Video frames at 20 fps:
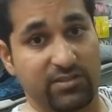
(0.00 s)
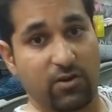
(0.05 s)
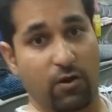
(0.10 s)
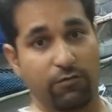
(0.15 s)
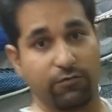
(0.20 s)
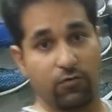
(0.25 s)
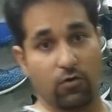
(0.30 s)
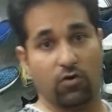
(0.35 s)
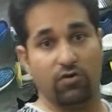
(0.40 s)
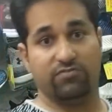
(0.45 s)
of
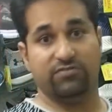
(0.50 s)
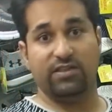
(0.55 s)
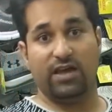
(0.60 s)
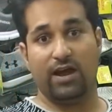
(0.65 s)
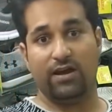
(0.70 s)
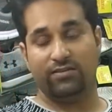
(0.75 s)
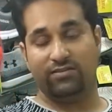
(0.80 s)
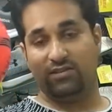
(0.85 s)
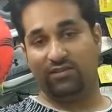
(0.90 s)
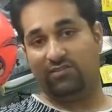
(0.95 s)
course,
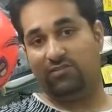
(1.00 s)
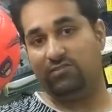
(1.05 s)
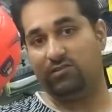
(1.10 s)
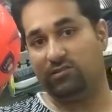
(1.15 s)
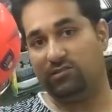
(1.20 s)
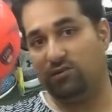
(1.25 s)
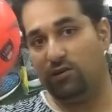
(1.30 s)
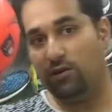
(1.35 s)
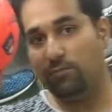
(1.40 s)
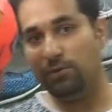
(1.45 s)
that this is a
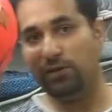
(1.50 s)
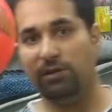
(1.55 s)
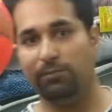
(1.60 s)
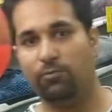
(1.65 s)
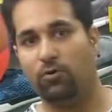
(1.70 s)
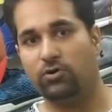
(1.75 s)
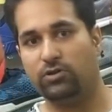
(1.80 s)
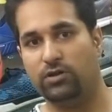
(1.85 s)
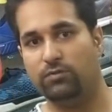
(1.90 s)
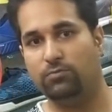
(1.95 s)
thermally
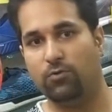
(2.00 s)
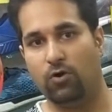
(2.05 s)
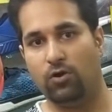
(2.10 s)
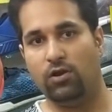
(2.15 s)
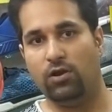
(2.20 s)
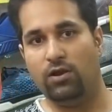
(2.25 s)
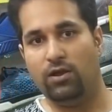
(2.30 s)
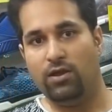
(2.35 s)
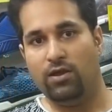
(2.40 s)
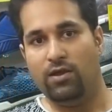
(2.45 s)
bonded ball,
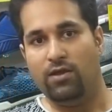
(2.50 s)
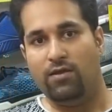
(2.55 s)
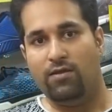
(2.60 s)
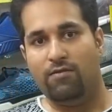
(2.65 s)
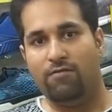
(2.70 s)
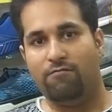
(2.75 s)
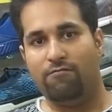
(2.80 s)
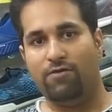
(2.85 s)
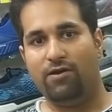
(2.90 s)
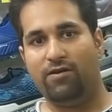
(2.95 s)

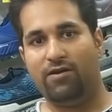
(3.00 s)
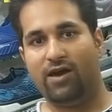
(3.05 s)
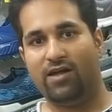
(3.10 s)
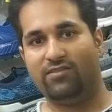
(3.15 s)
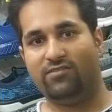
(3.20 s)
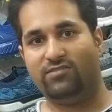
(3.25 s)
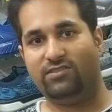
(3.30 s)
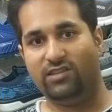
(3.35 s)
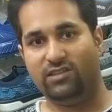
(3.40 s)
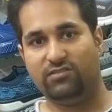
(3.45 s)
whereas
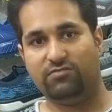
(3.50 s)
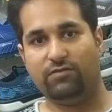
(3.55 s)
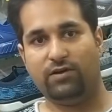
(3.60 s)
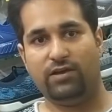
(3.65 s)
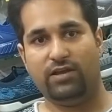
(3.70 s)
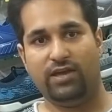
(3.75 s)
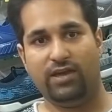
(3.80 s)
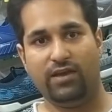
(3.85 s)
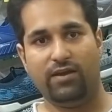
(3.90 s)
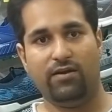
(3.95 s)
this one
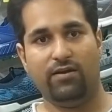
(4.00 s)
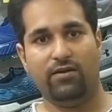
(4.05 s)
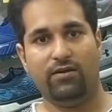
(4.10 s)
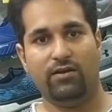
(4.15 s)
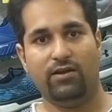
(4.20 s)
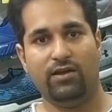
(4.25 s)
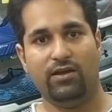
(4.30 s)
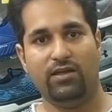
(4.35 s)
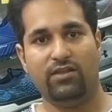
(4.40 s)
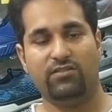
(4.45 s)
here
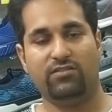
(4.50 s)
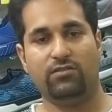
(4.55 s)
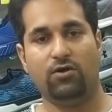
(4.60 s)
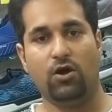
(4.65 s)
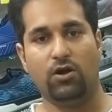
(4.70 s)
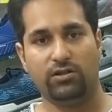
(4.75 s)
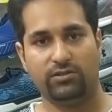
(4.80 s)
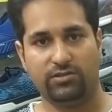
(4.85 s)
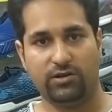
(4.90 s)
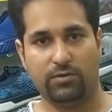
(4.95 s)
is
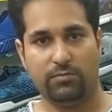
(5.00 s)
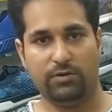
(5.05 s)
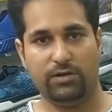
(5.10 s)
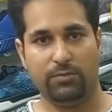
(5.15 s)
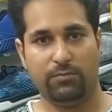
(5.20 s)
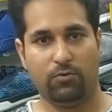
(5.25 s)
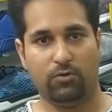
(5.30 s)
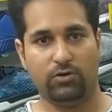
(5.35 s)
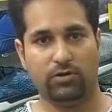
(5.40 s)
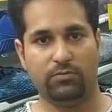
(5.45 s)
not a thermally
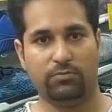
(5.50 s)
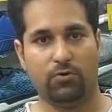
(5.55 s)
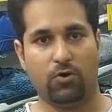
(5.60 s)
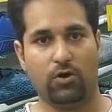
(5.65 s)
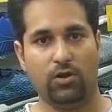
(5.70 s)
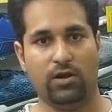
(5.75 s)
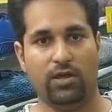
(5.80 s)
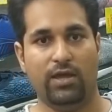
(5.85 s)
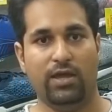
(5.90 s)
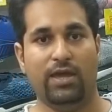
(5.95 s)
bonded ball.
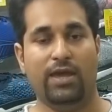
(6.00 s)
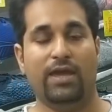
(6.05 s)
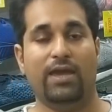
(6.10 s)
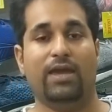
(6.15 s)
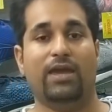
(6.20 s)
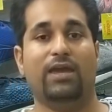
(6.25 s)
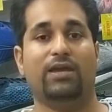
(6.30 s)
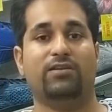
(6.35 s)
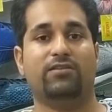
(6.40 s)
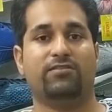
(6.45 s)

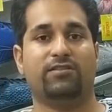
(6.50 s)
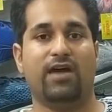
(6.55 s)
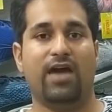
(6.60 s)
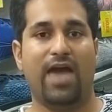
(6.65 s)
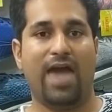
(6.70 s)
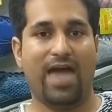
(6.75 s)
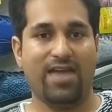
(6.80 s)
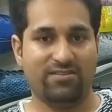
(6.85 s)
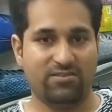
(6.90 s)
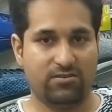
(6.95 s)
It is a
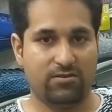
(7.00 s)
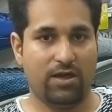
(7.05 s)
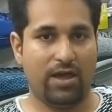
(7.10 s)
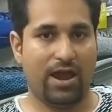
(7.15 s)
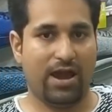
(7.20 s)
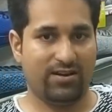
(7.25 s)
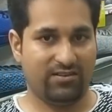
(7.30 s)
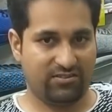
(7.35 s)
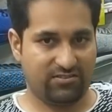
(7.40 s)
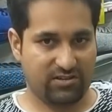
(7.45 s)

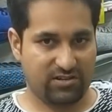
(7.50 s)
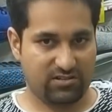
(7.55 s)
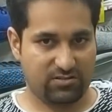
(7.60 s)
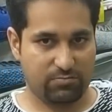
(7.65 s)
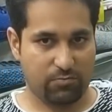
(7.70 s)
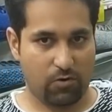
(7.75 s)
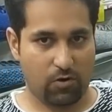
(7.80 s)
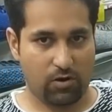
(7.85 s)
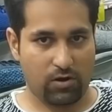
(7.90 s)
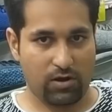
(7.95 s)
hand stitched
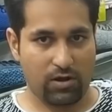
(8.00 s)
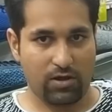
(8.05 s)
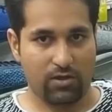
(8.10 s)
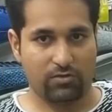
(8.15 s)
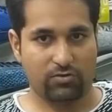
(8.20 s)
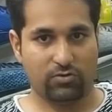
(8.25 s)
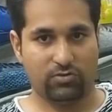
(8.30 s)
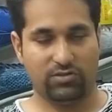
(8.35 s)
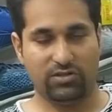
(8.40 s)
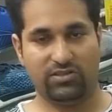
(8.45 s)
ball.
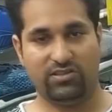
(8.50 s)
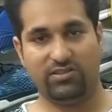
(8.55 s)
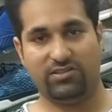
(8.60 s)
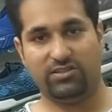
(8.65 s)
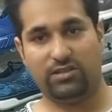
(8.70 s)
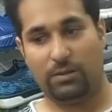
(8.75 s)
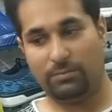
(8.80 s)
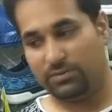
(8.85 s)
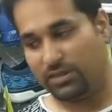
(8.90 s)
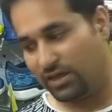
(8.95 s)
So this is
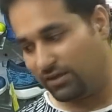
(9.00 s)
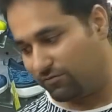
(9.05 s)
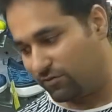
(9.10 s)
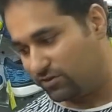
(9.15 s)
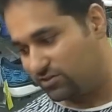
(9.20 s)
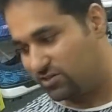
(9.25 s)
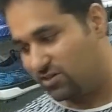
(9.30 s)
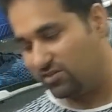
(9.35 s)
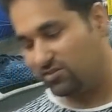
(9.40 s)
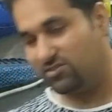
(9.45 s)
something which
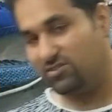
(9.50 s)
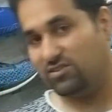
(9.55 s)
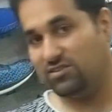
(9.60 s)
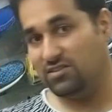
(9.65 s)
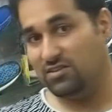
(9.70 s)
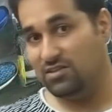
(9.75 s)
is